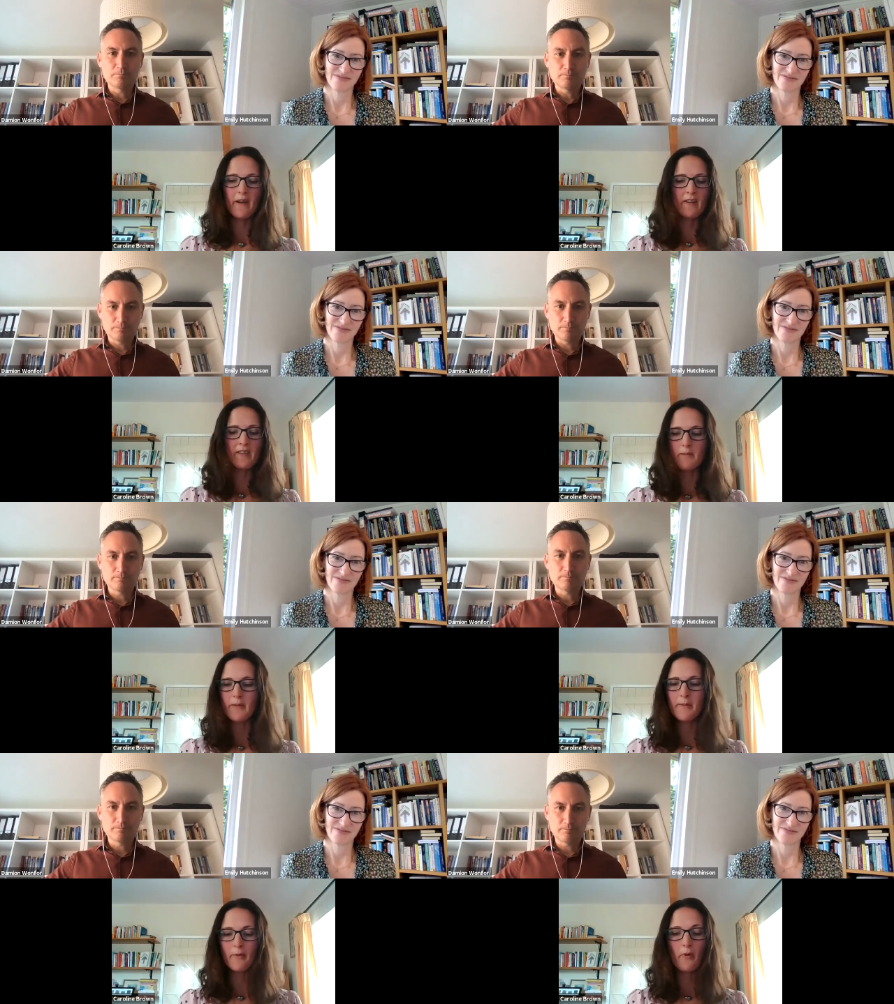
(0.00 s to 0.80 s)
Speaker 1: by asking
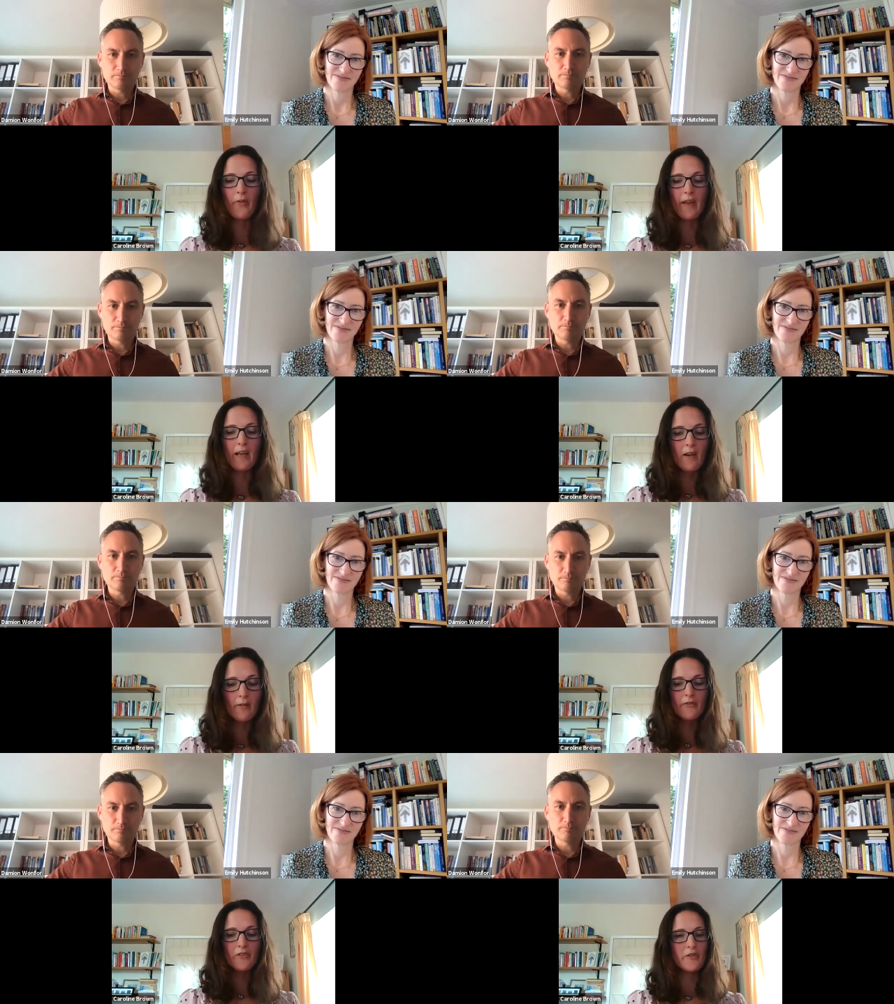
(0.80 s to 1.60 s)
people what they
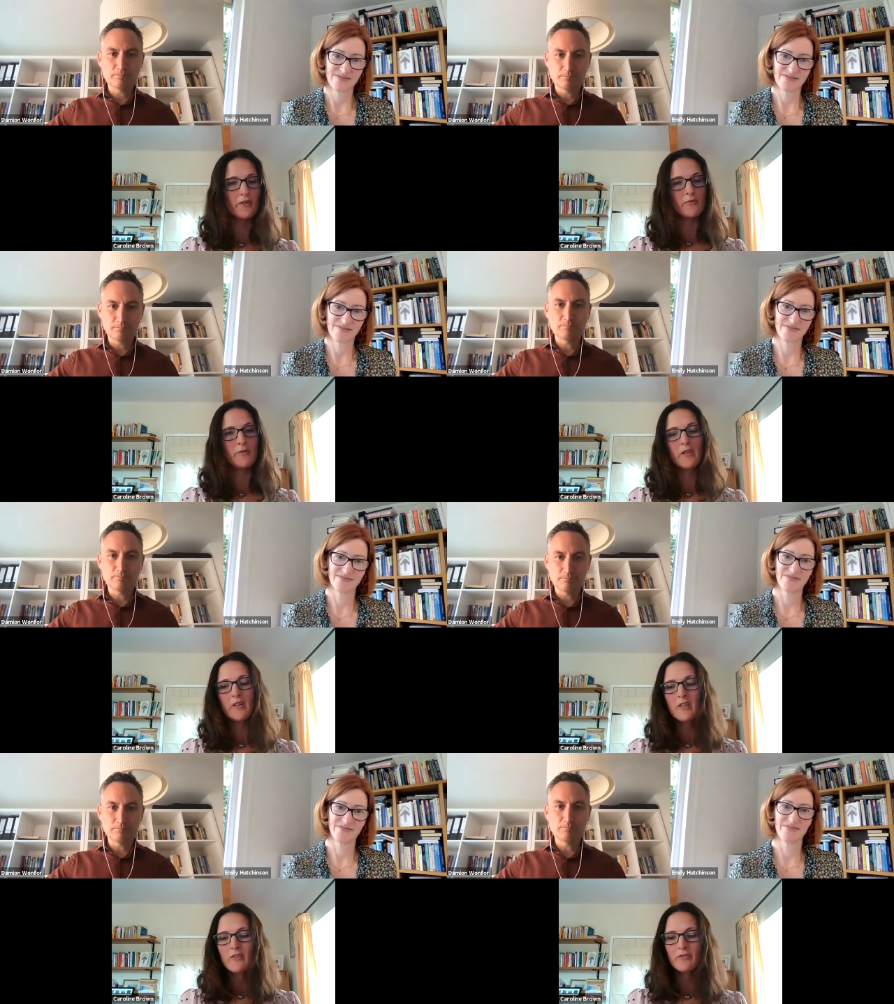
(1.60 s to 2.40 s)
love to do,
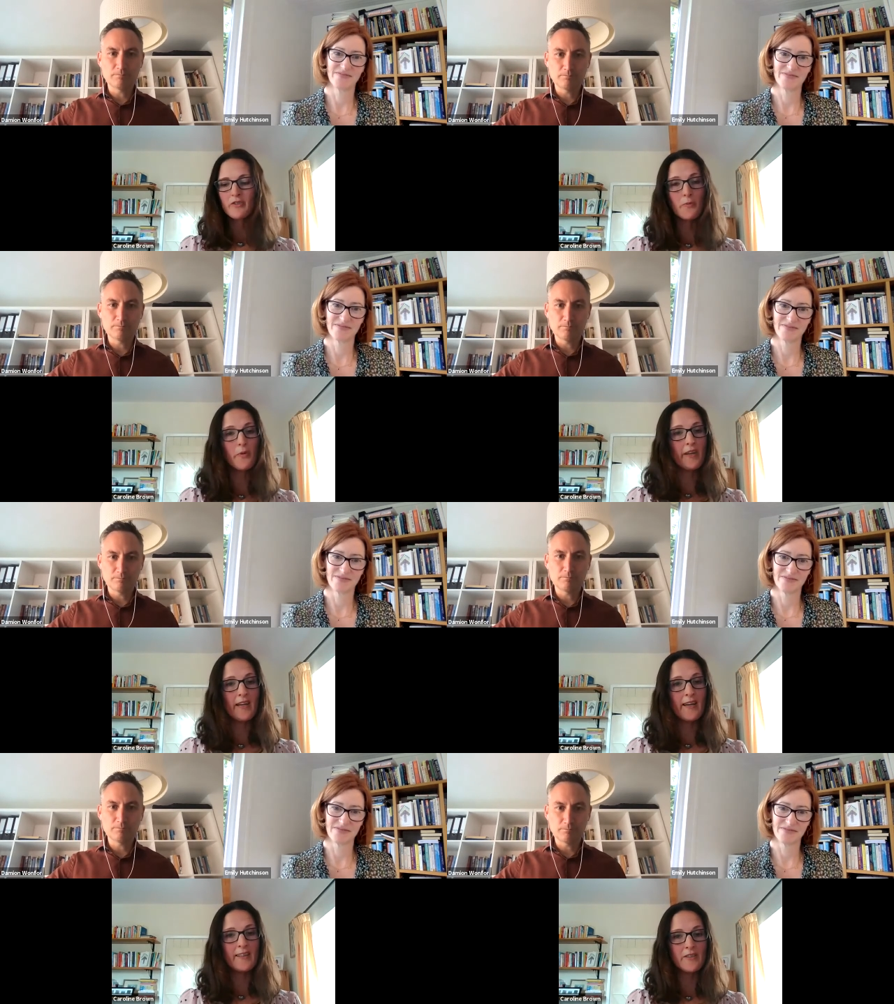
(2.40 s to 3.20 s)
not just what they
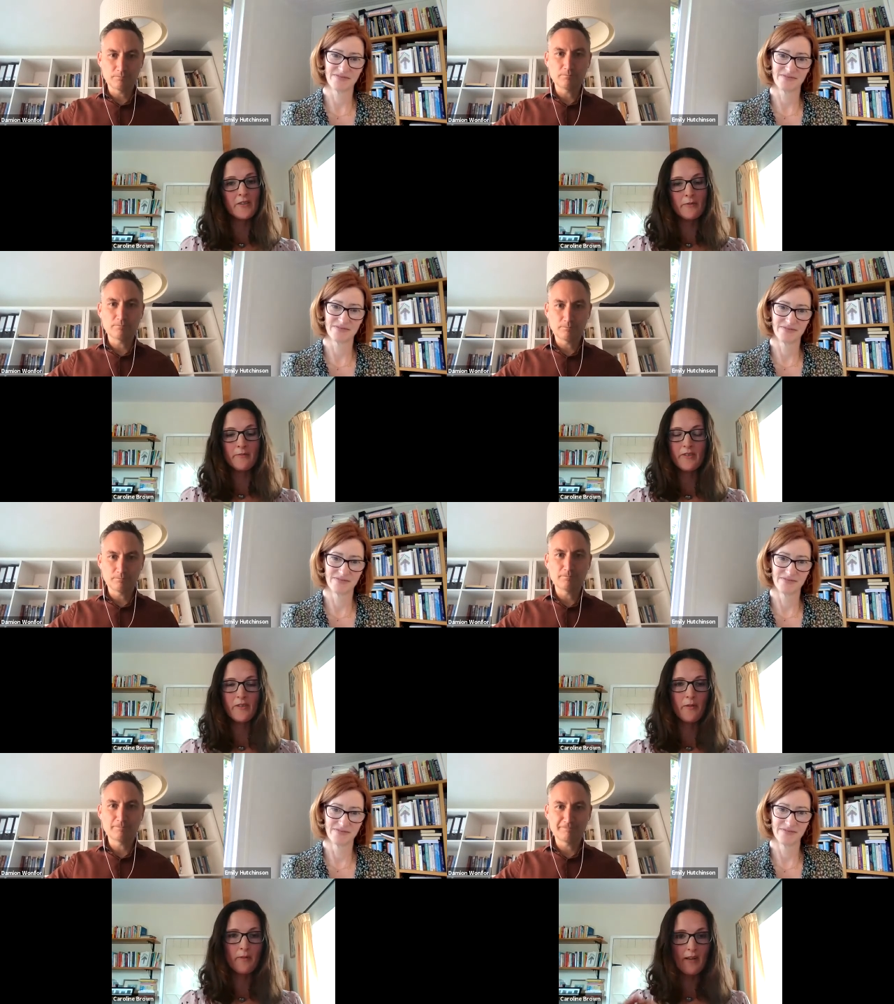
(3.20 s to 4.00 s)
can do.
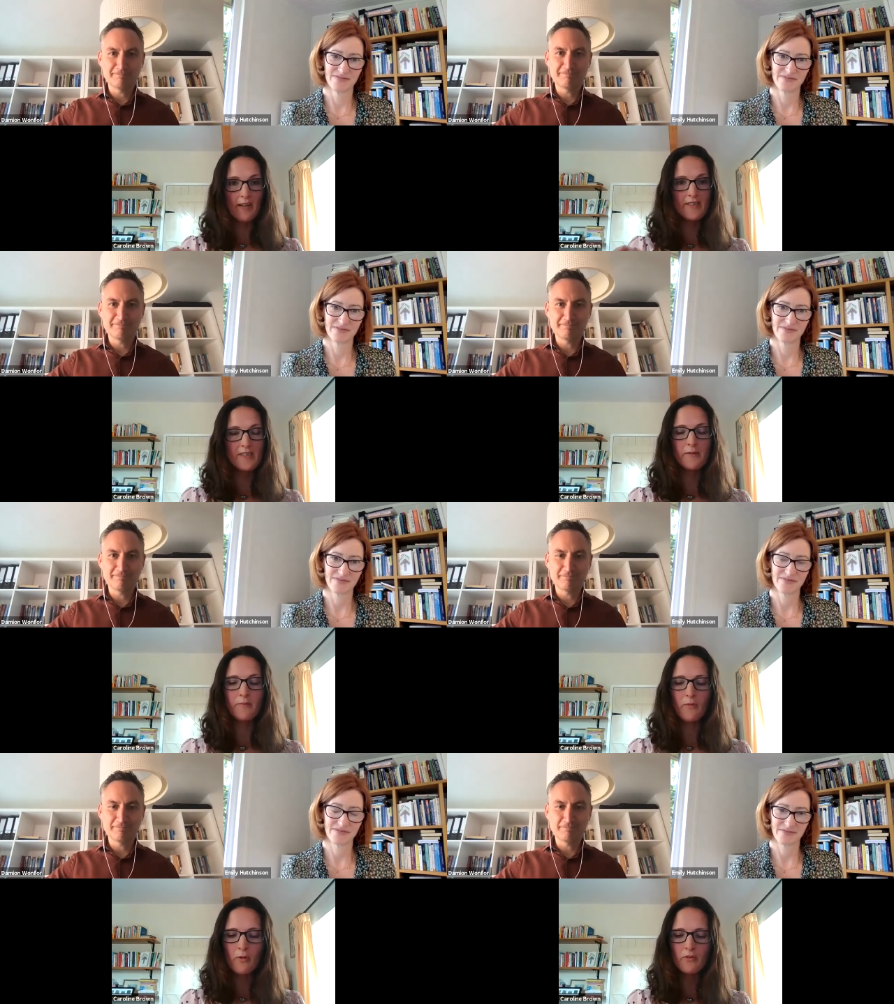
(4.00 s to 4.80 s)
So a, a
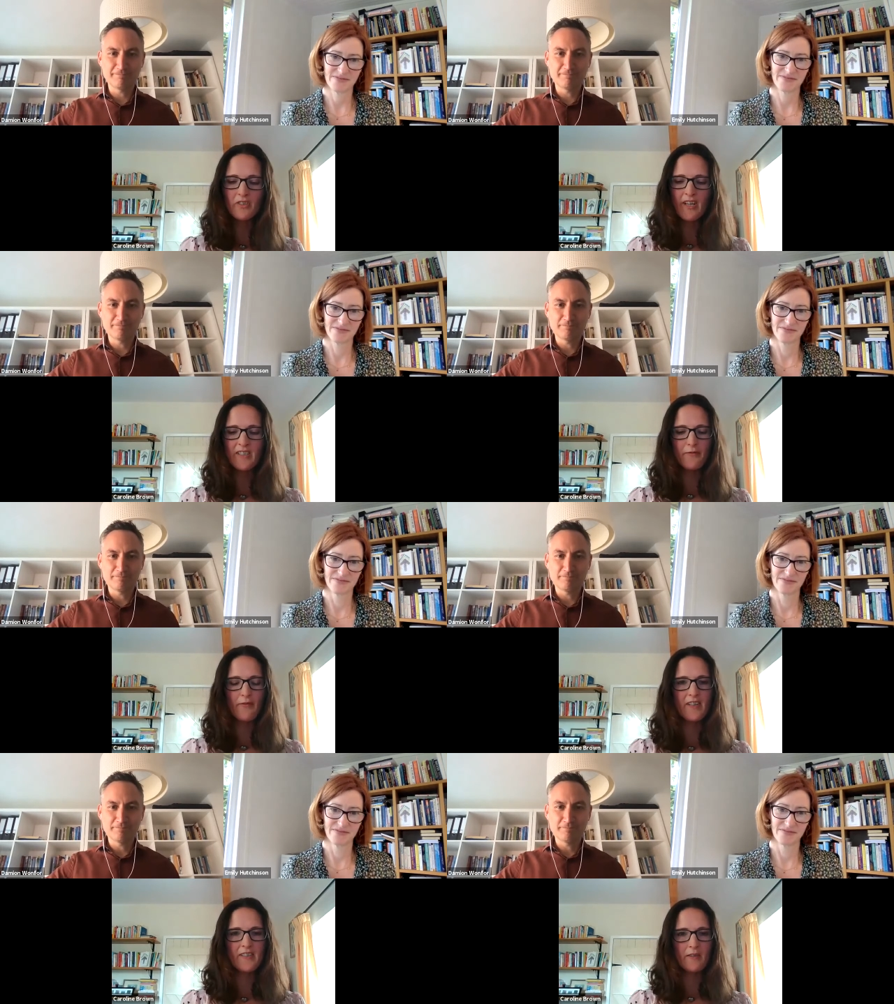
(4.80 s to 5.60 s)
small change of
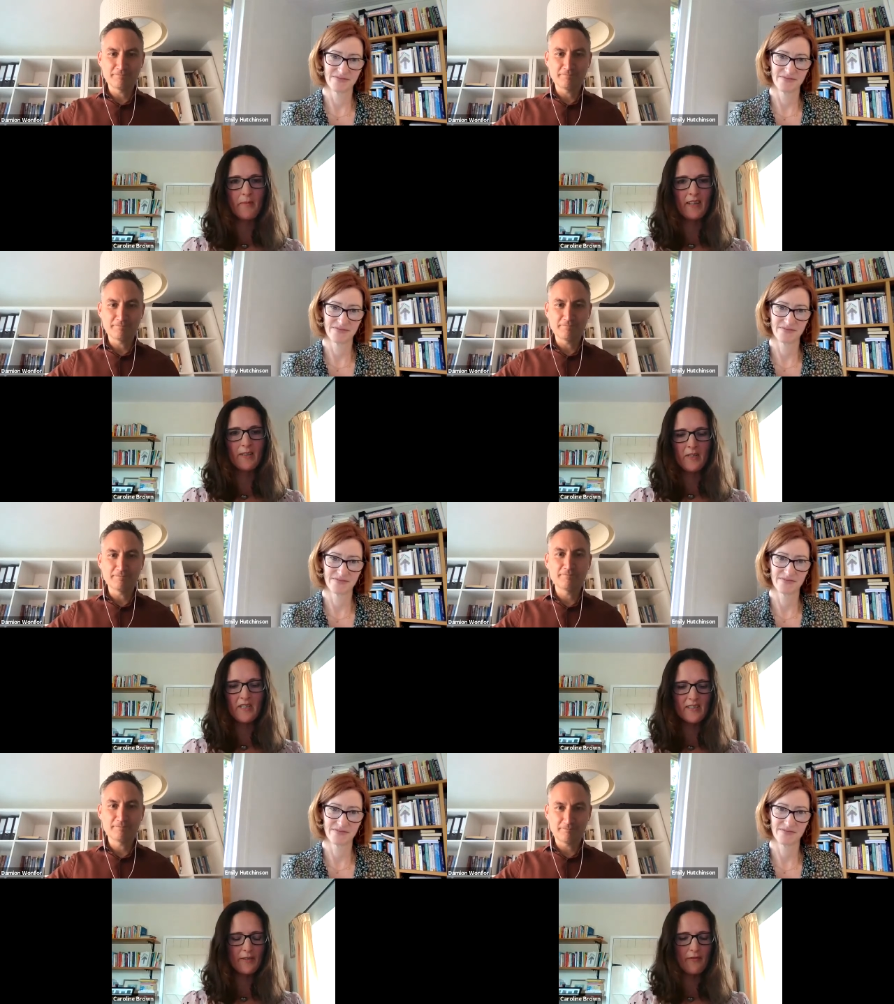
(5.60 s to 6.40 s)
phrase can make an
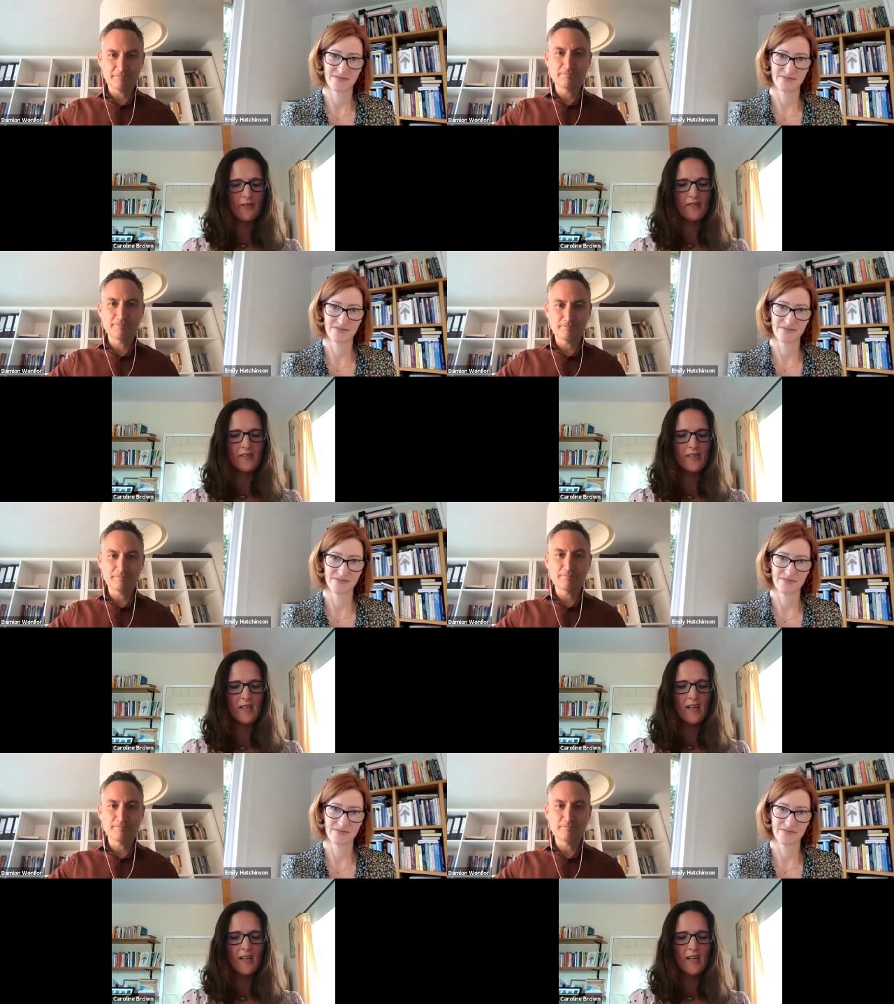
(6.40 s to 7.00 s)
immediate difference.